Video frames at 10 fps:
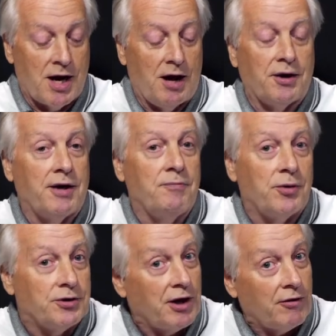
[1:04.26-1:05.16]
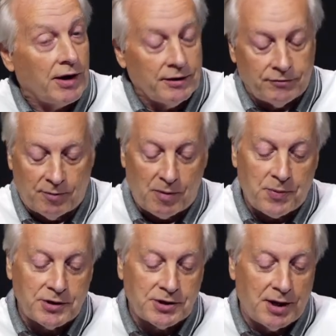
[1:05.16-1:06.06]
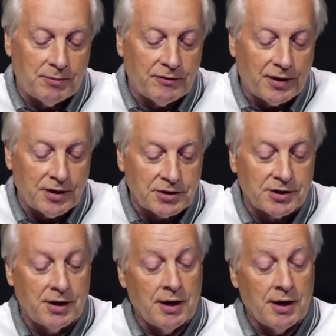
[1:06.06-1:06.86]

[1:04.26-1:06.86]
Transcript: and input directly from a PCM device.